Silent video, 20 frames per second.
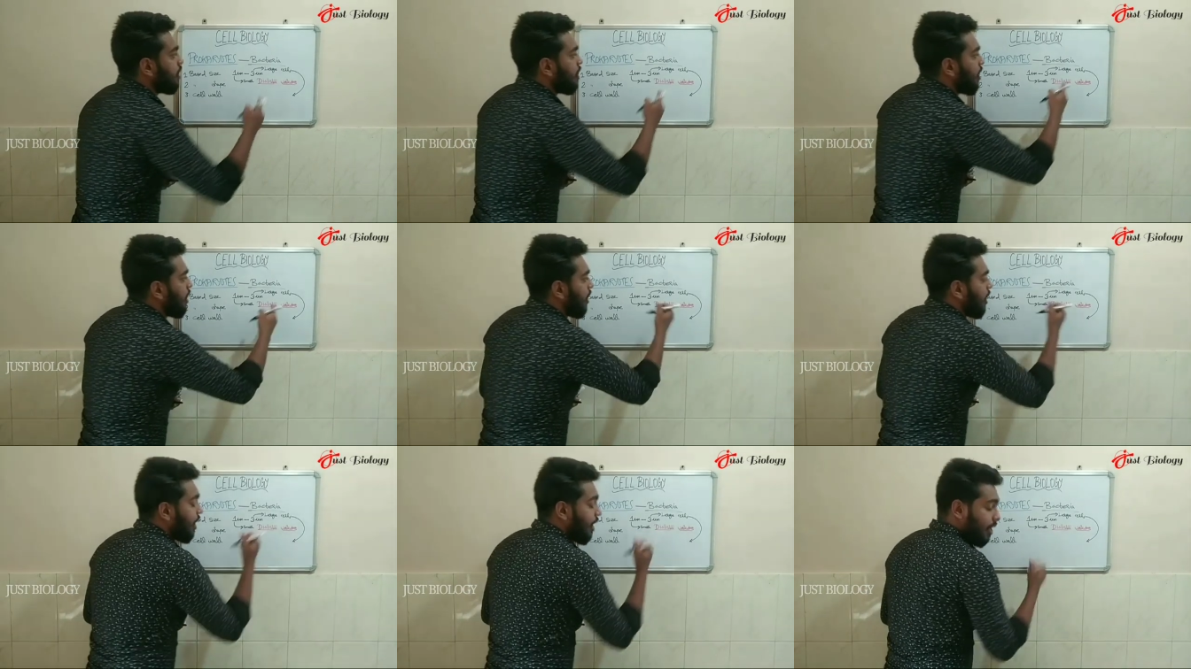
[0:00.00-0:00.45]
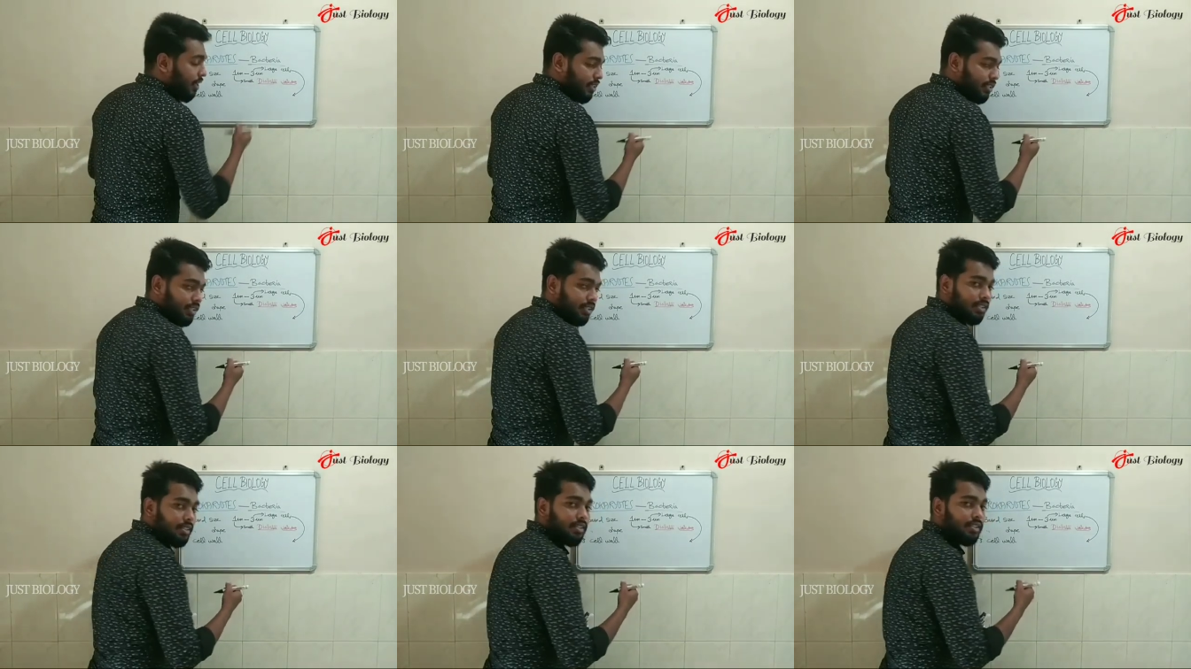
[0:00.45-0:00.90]

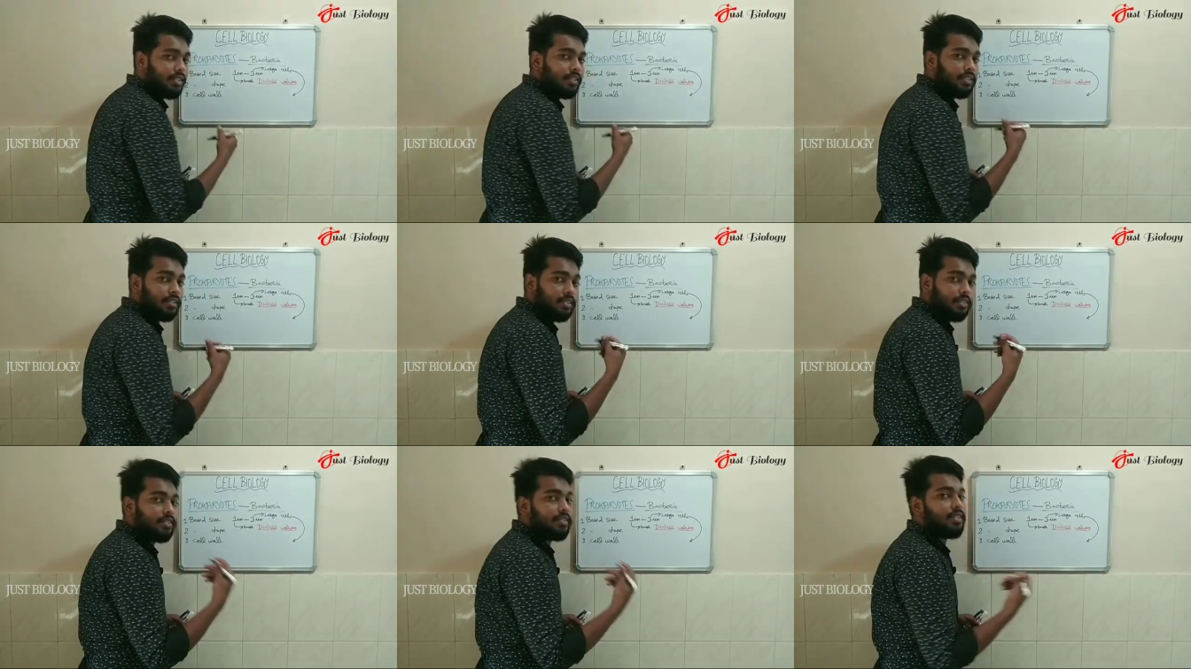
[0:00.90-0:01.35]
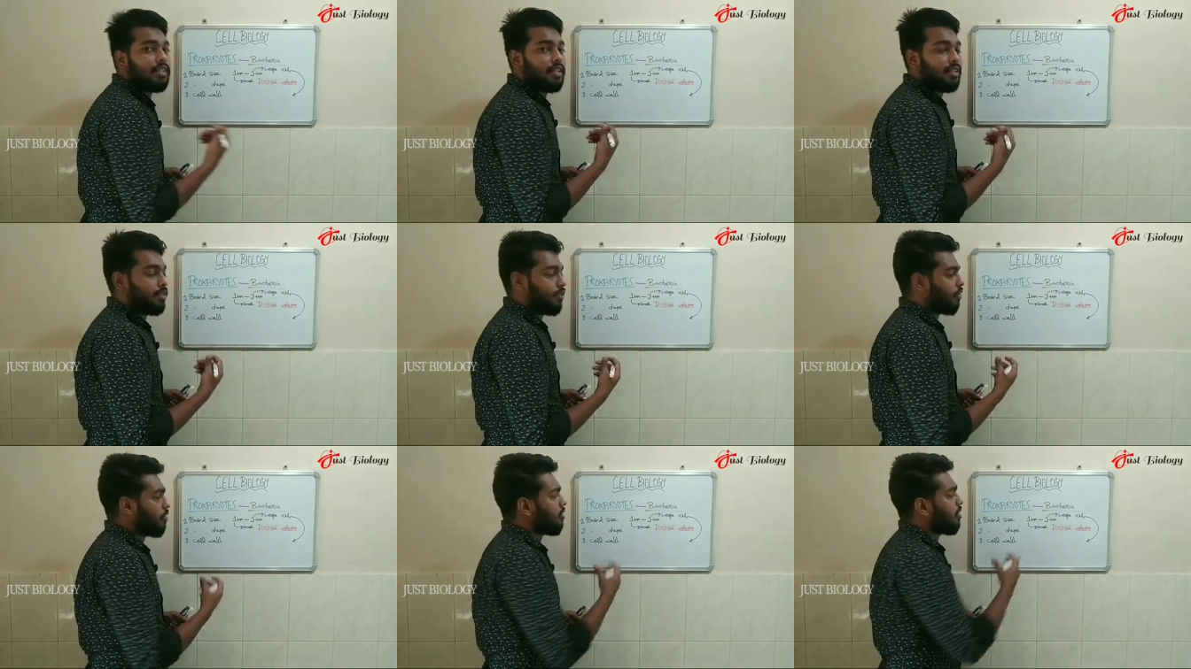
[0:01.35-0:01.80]
large
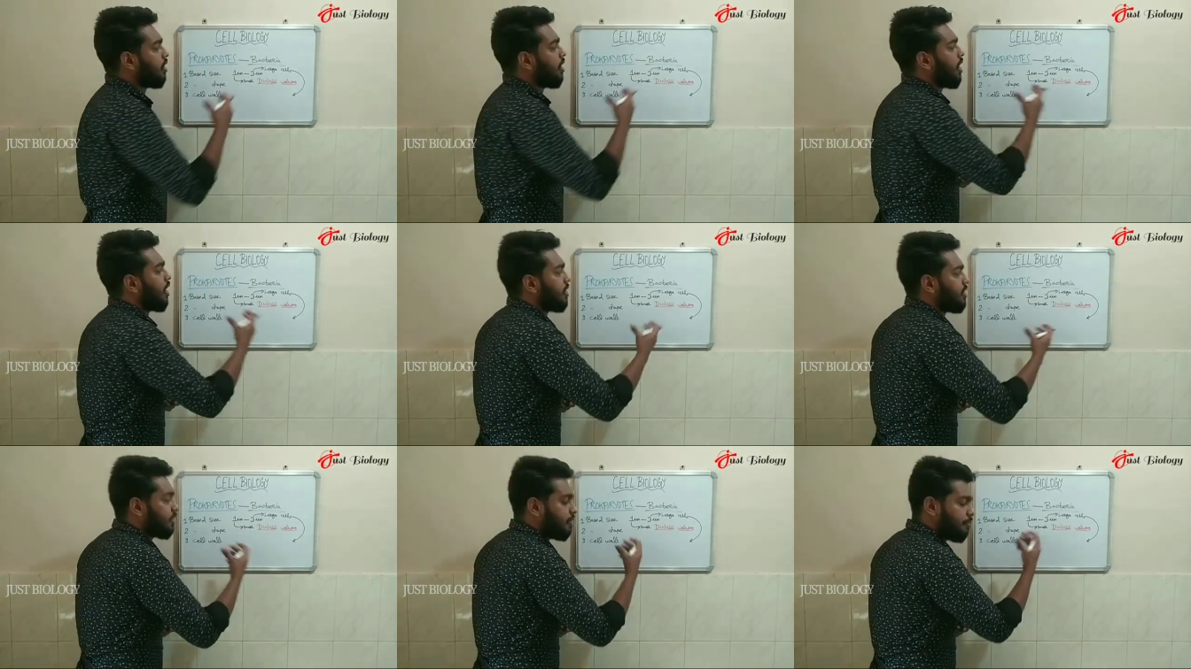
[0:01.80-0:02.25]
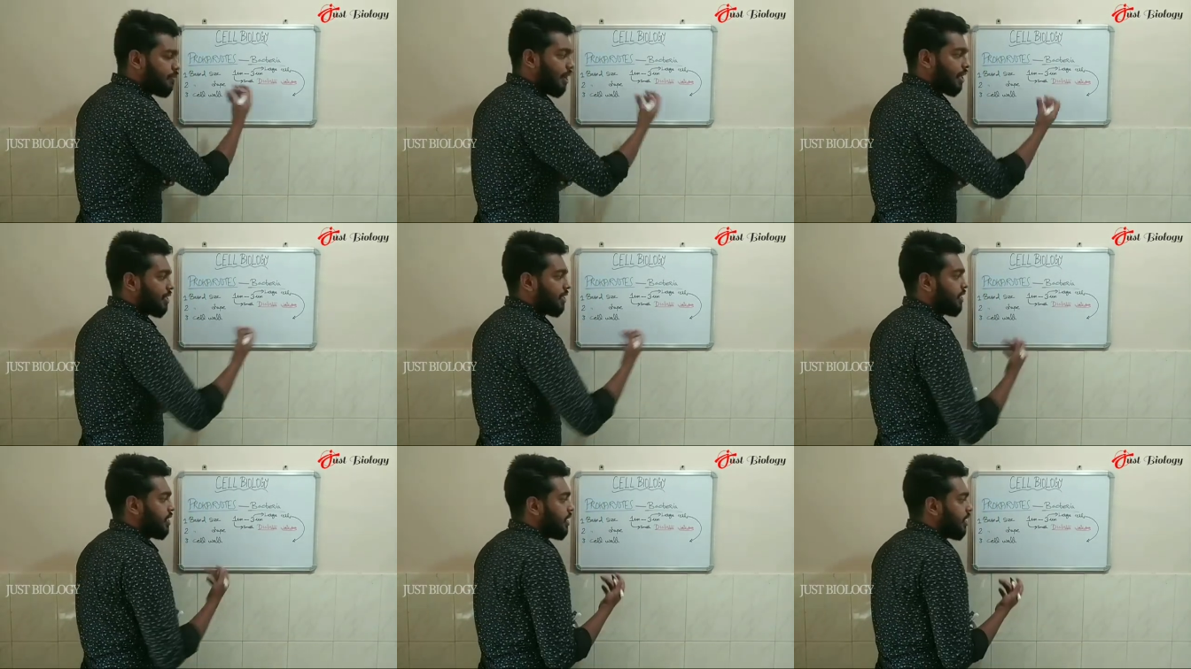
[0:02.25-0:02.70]
cells or large
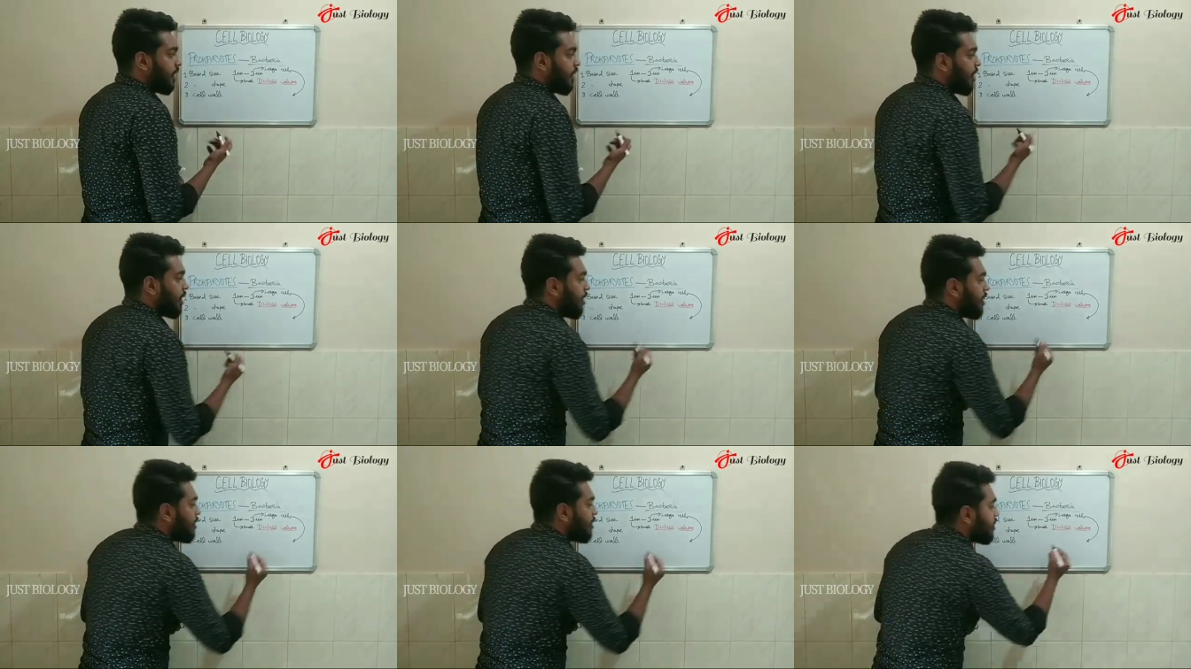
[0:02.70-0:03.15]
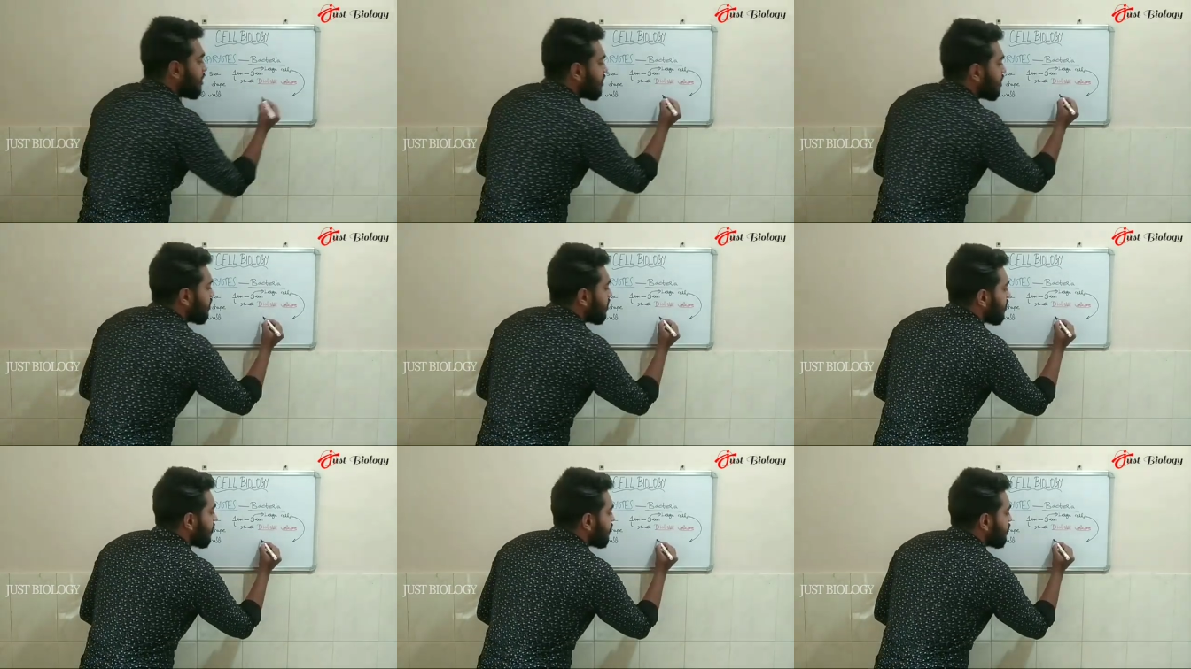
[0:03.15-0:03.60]
bacteria
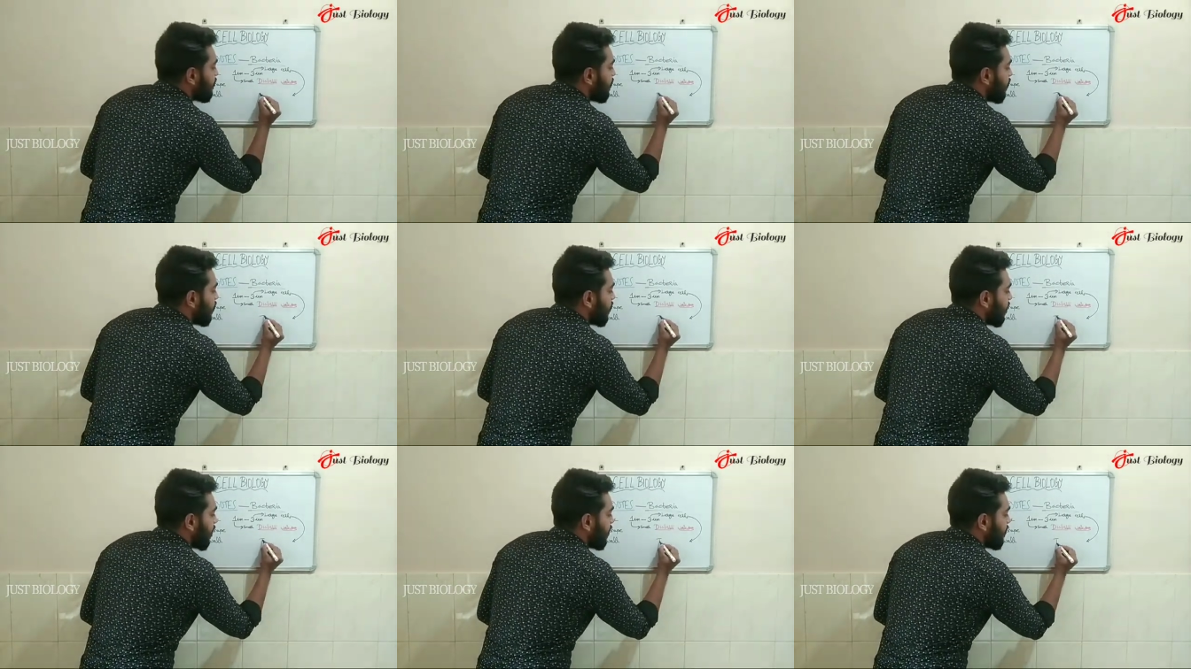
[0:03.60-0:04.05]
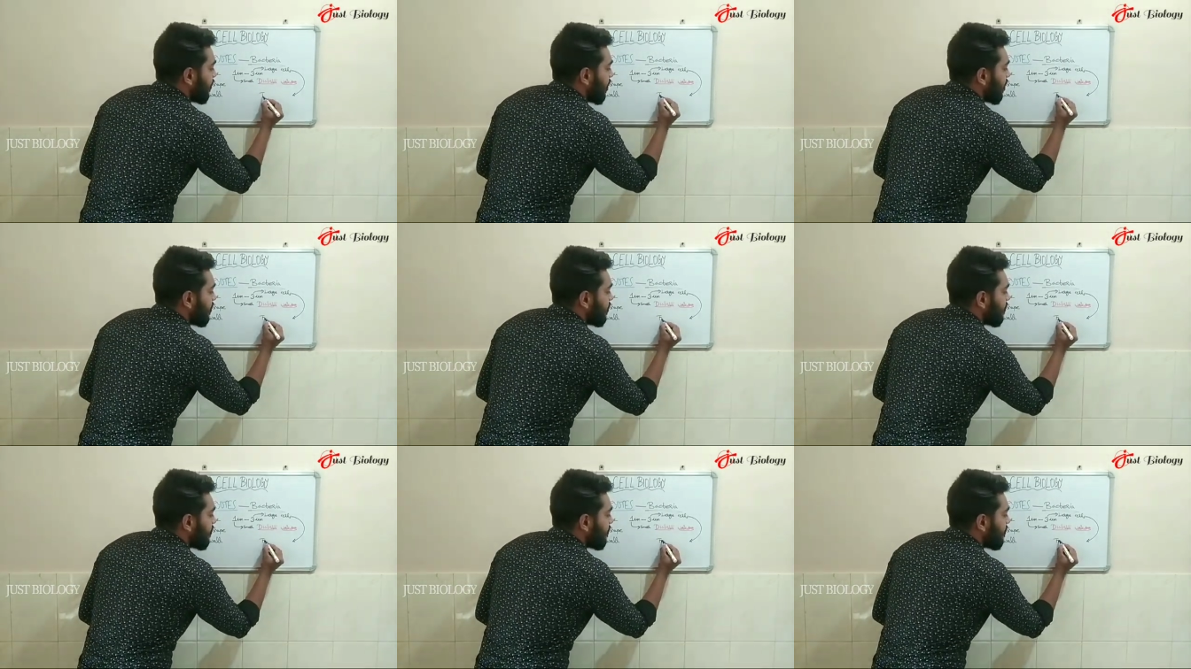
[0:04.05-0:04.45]
is Treponema